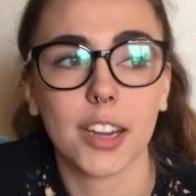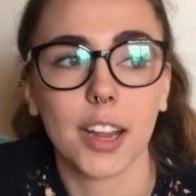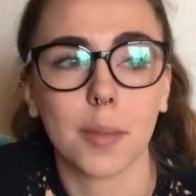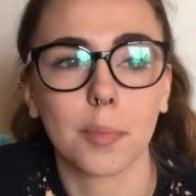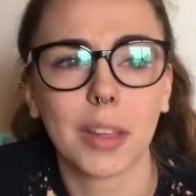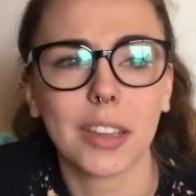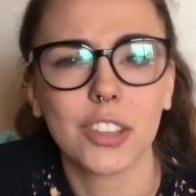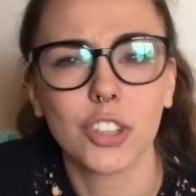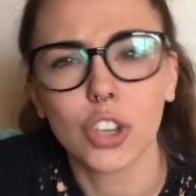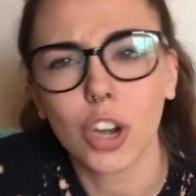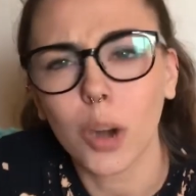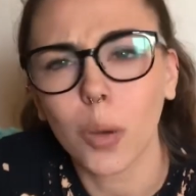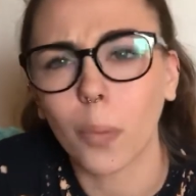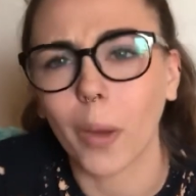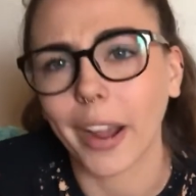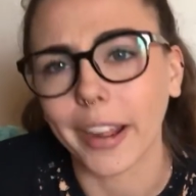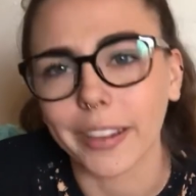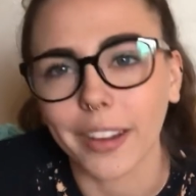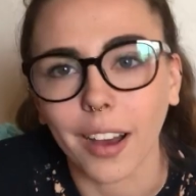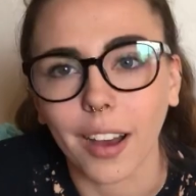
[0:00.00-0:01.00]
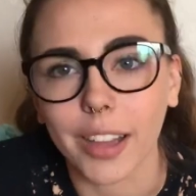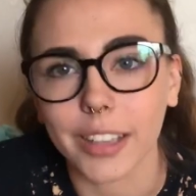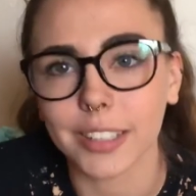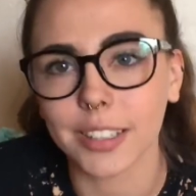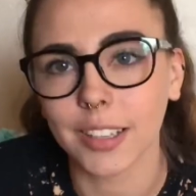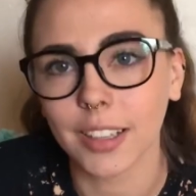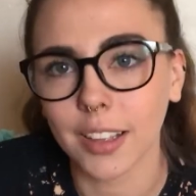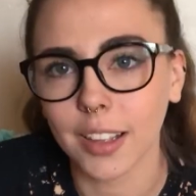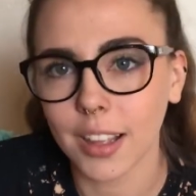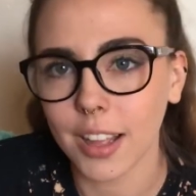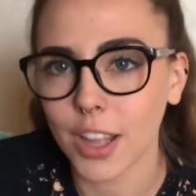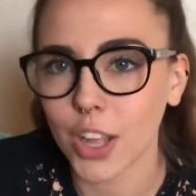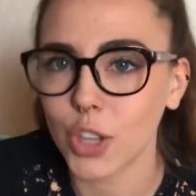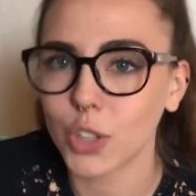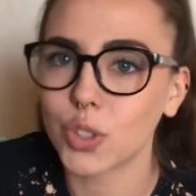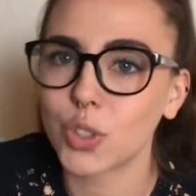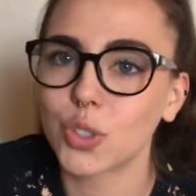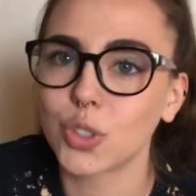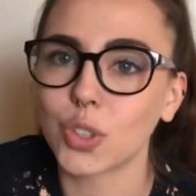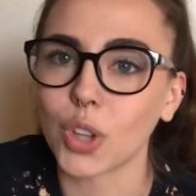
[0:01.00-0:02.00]
And I'm like, sure, why not?
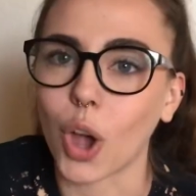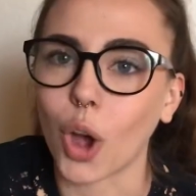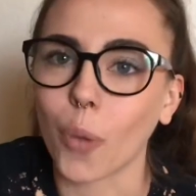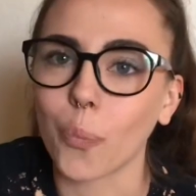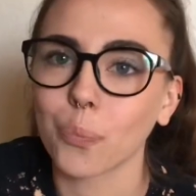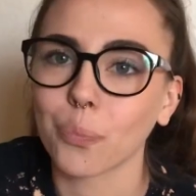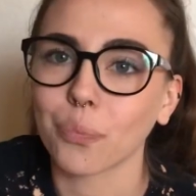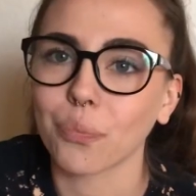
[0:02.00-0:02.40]
So